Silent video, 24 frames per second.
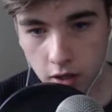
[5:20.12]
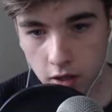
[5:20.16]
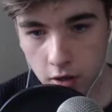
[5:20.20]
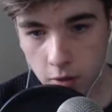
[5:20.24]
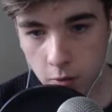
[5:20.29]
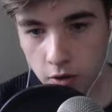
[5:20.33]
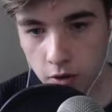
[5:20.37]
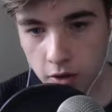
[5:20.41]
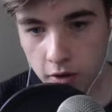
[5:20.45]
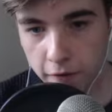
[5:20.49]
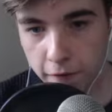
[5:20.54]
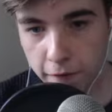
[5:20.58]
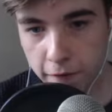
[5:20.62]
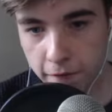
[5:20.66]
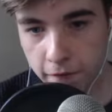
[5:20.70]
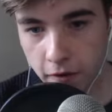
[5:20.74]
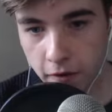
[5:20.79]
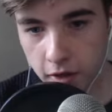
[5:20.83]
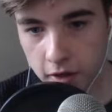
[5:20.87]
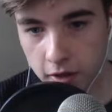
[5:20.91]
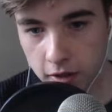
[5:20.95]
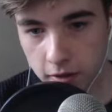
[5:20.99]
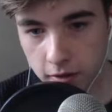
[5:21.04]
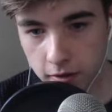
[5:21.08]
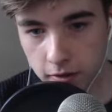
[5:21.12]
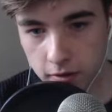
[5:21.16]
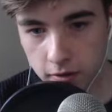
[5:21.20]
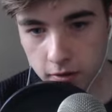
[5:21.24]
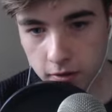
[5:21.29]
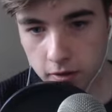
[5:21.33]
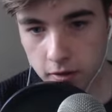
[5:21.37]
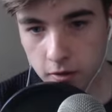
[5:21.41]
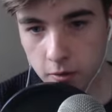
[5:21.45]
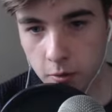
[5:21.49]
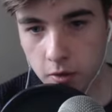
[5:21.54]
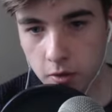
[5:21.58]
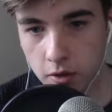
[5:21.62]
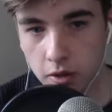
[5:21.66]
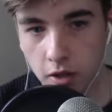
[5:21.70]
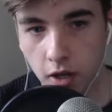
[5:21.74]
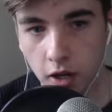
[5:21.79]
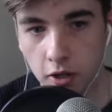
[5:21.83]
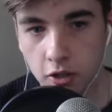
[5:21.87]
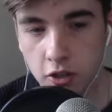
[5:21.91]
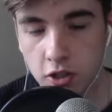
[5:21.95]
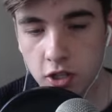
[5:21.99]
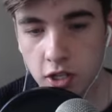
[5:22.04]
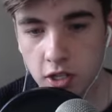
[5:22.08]
What the fuck?
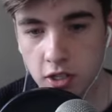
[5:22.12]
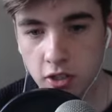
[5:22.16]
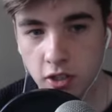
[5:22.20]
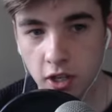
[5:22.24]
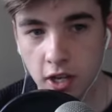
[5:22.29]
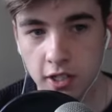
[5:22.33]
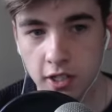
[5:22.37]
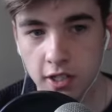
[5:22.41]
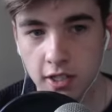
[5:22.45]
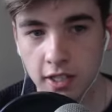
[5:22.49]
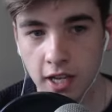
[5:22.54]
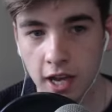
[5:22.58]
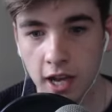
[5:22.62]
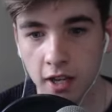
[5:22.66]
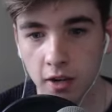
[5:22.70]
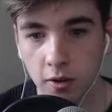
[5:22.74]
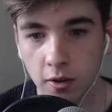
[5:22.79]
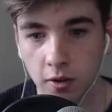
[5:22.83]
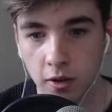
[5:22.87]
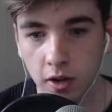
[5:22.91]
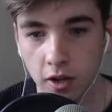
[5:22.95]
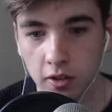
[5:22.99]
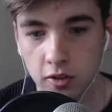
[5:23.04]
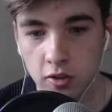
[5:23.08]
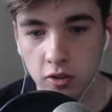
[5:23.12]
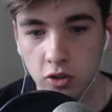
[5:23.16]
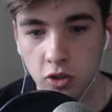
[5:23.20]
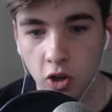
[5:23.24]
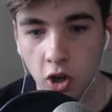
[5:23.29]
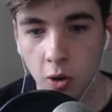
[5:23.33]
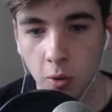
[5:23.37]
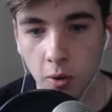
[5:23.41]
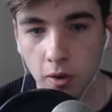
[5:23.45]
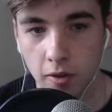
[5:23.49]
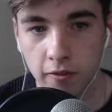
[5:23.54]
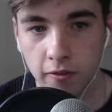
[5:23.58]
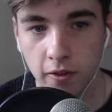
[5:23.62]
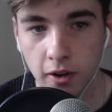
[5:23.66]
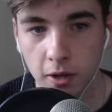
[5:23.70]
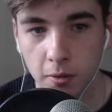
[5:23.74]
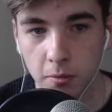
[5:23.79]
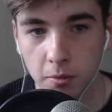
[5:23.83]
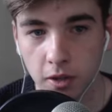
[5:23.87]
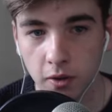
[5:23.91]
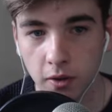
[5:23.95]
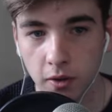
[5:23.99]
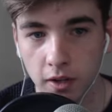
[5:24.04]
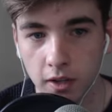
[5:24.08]
Oh, jeez, I actually cannot. I don't know what the fuck I'm
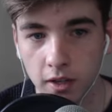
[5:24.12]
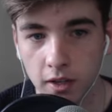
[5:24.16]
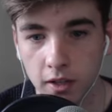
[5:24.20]
doing.